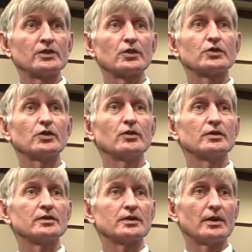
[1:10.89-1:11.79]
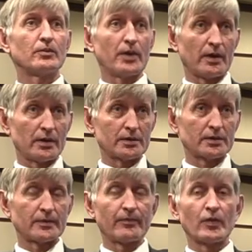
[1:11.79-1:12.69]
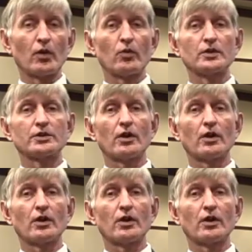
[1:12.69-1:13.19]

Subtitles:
So students and parents will